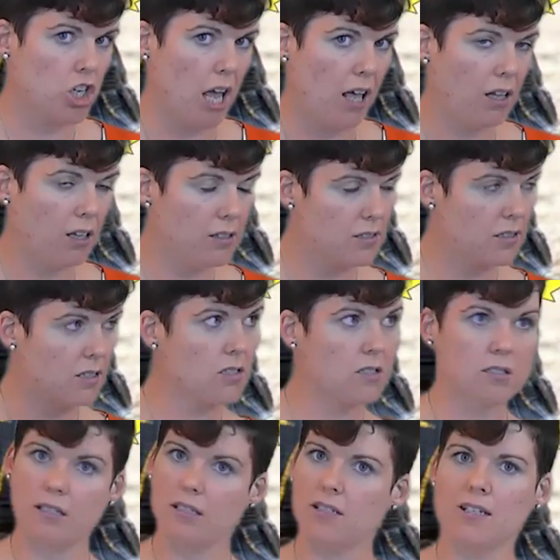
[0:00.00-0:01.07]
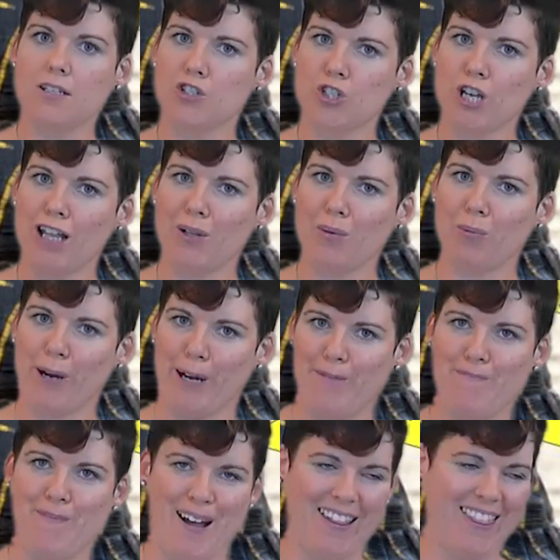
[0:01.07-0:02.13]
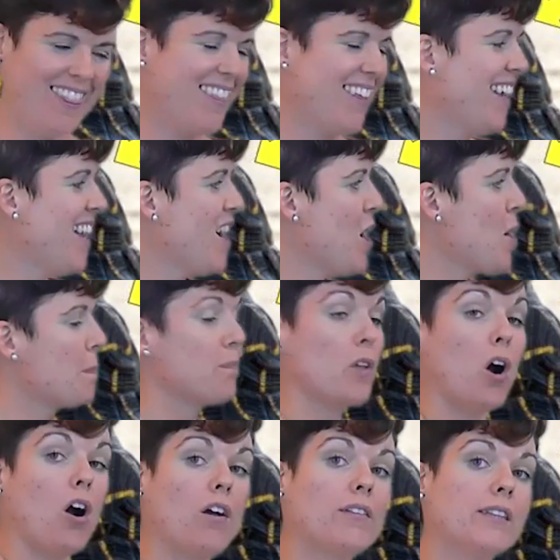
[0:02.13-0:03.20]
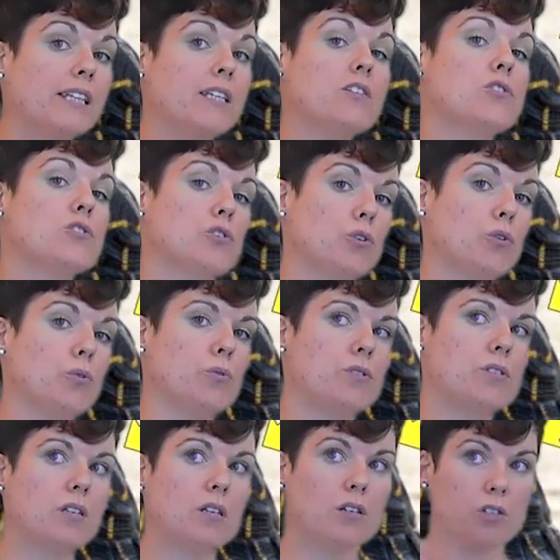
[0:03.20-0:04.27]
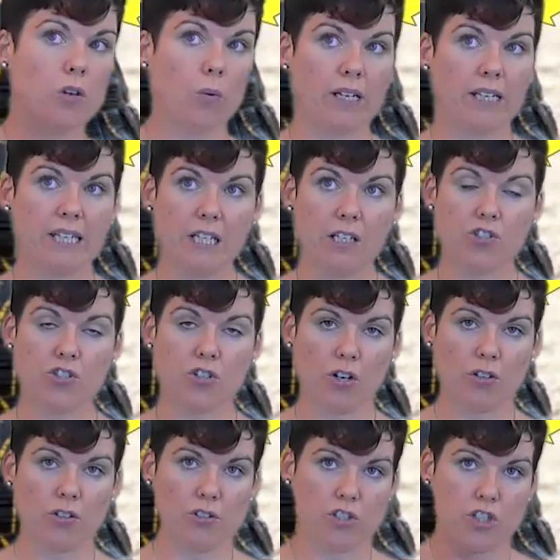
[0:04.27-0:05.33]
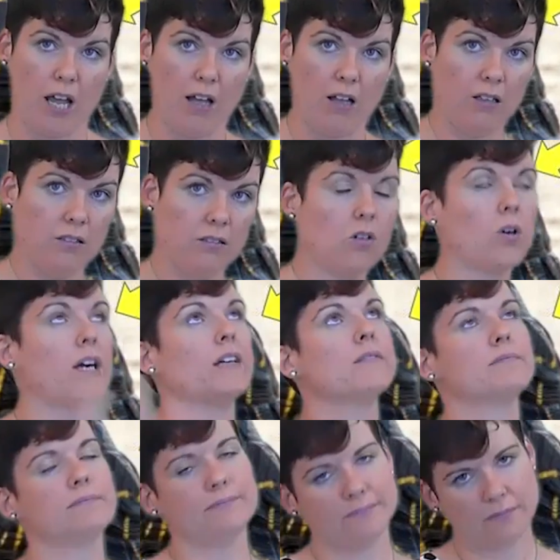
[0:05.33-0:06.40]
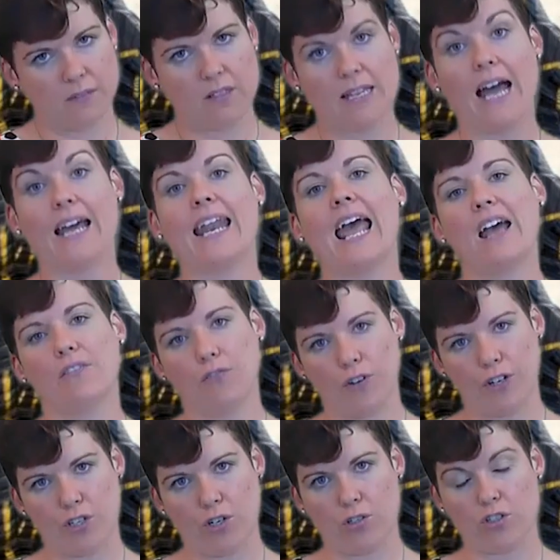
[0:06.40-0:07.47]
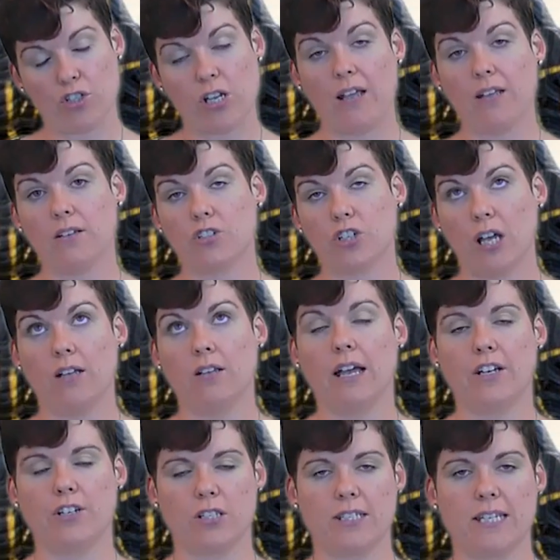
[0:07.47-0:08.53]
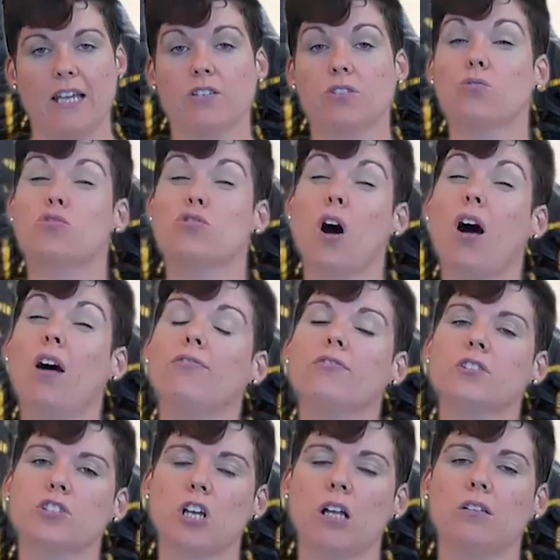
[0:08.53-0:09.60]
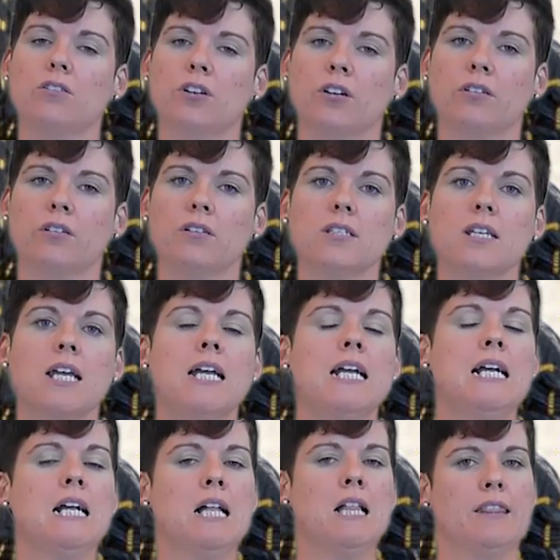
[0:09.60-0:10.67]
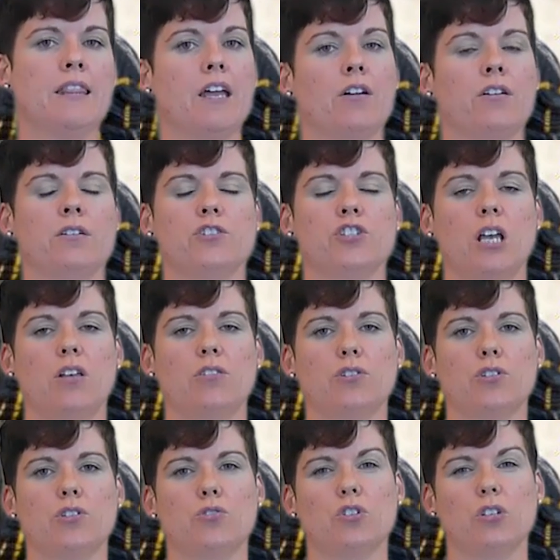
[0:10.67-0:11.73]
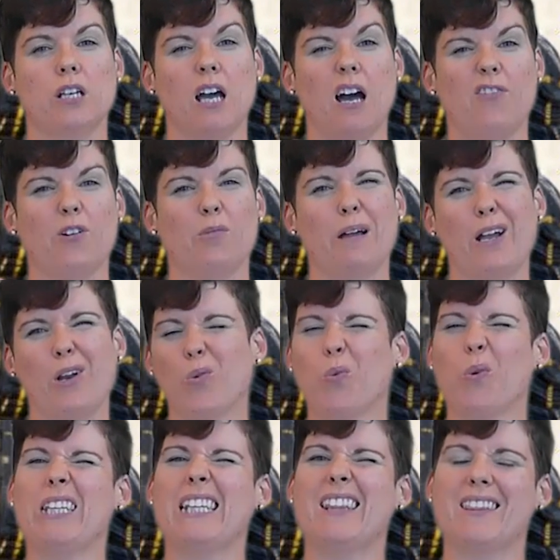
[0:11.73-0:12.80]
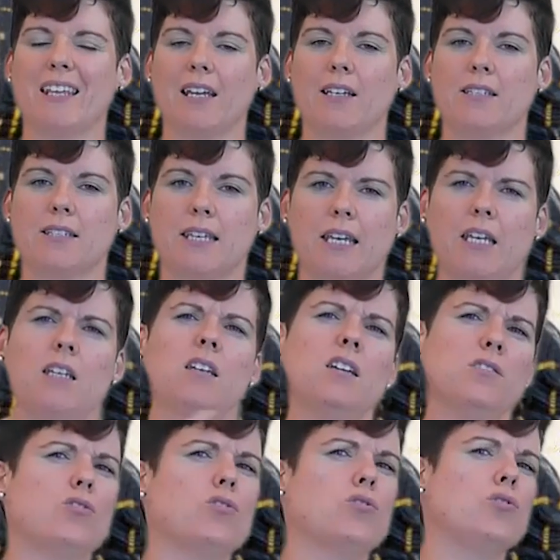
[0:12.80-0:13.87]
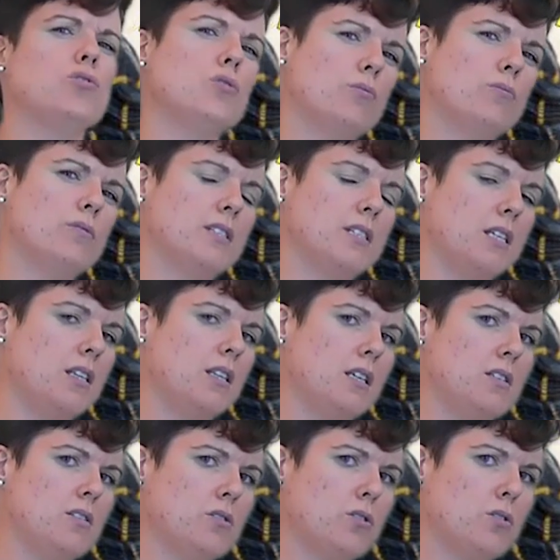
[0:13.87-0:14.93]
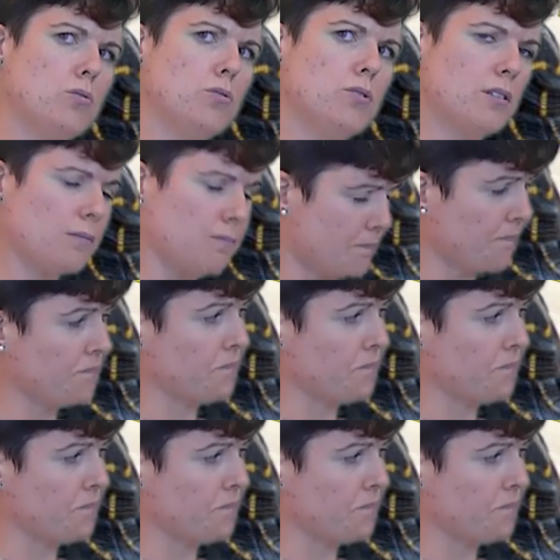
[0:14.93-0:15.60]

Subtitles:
shell, since this is Shell-Abrate month, are these scutes. So on each turtle shell, or not every turtle shell, I should say. So soft shell turtles, their shells are usually covered by a really thick skin, so you don't see these scutes.